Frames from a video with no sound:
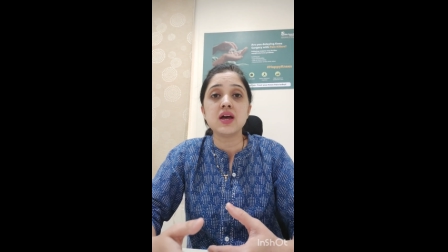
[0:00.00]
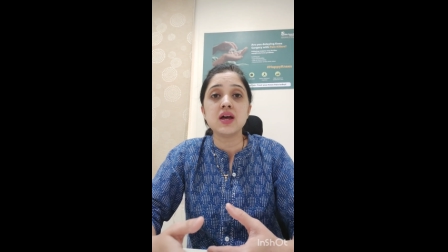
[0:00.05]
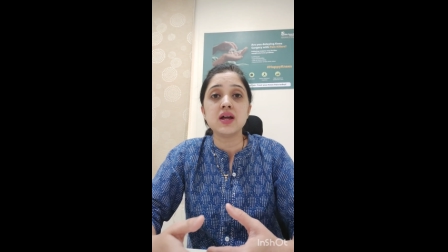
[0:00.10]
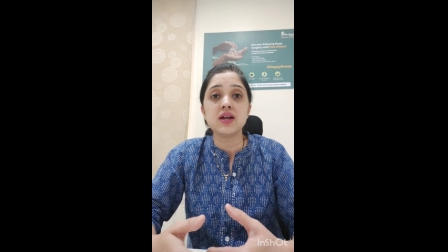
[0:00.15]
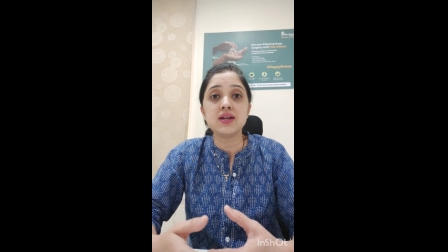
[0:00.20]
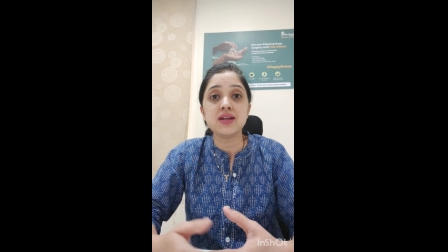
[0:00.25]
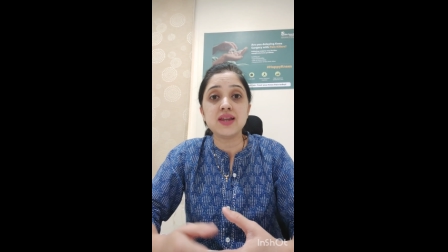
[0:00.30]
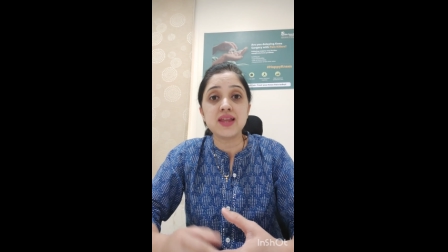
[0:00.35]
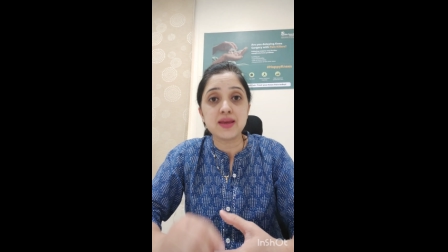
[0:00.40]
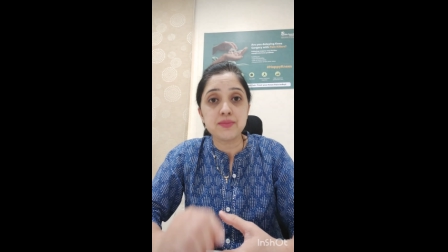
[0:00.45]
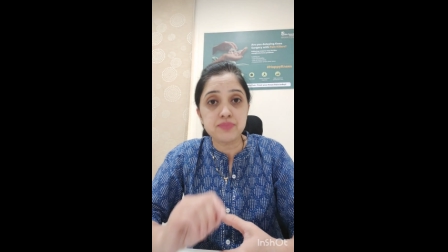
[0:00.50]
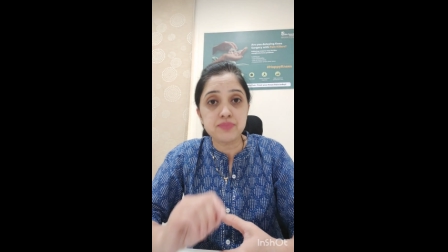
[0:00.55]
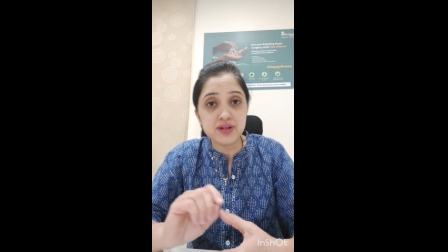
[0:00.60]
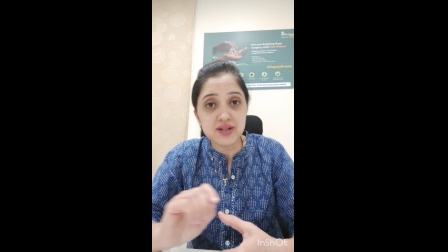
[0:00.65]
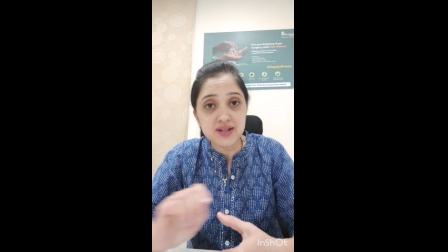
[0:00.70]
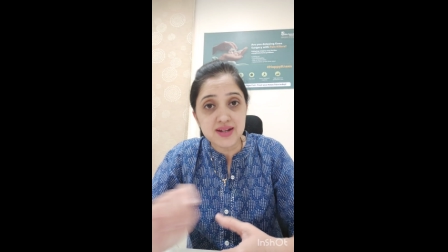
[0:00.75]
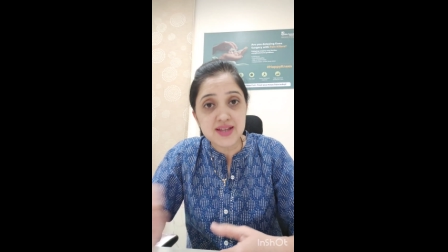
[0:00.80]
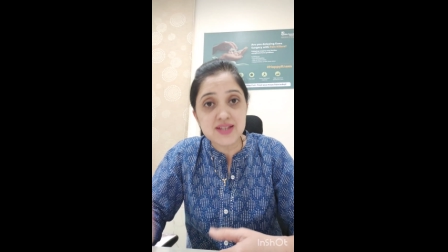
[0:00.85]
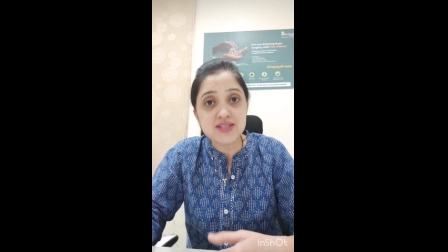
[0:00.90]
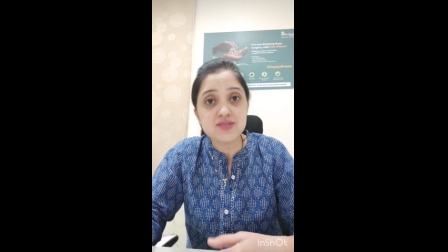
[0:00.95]

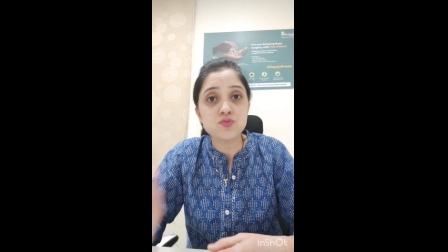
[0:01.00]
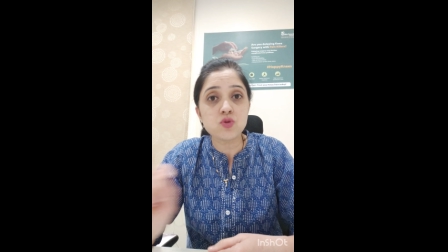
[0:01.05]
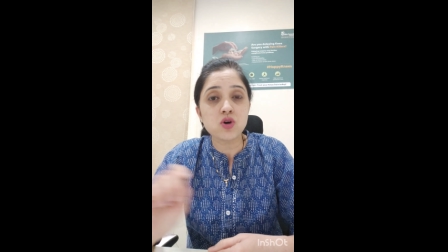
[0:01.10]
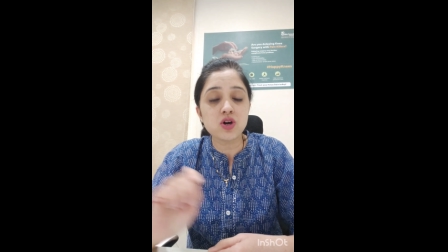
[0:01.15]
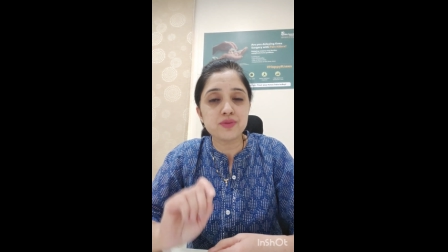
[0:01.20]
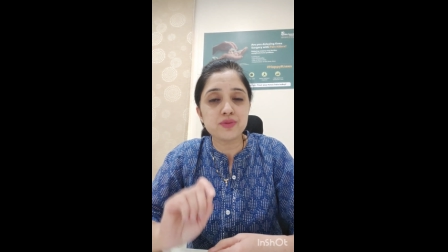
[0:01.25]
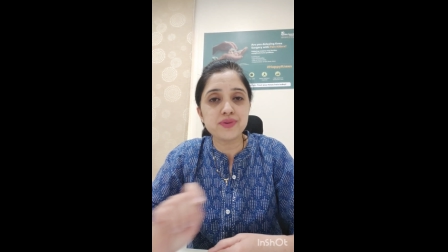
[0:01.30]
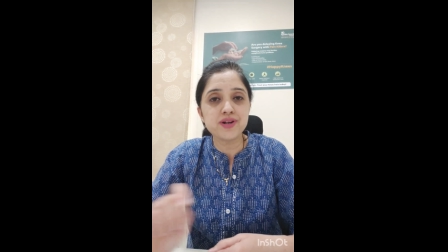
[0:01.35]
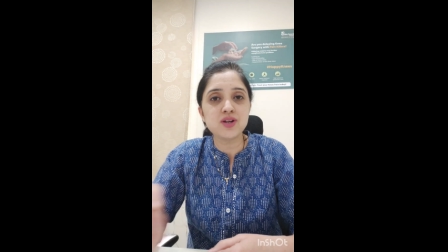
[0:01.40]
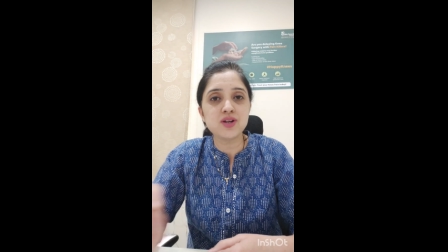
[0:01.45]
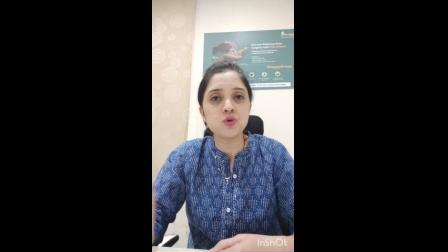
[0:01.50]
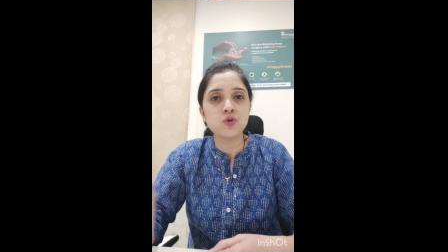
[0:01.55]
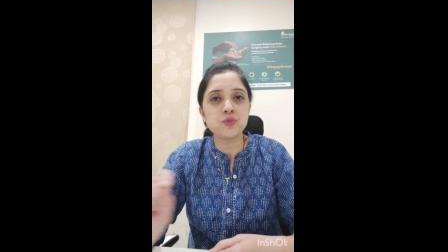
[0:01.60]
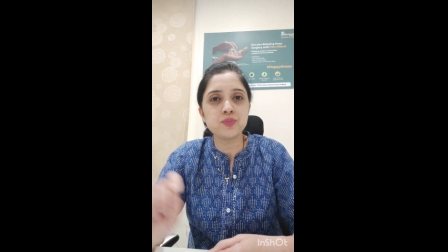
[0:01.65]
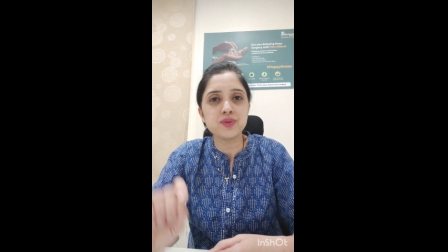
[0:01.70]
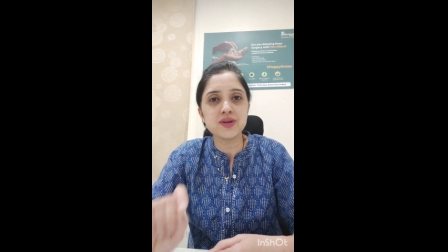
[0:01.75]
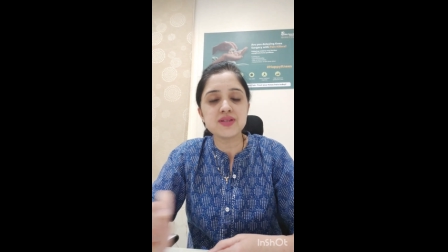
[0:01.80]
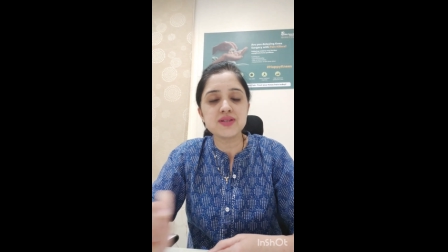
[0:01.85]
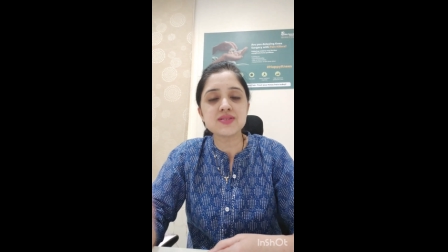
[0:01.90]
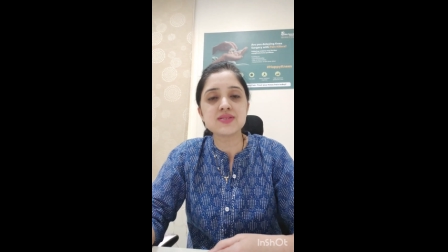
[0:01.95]
labeled as morbidly
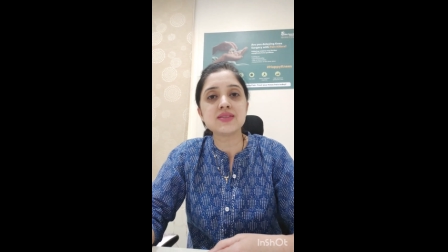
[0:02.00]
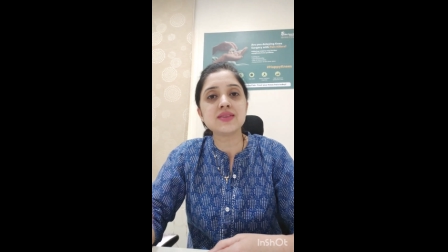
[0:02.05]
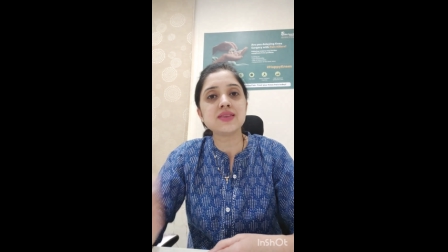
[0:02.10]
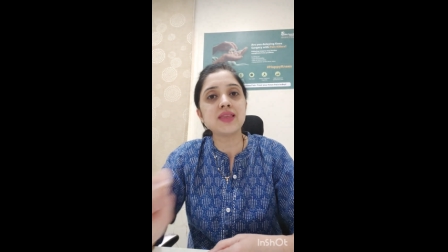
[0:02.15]
obese,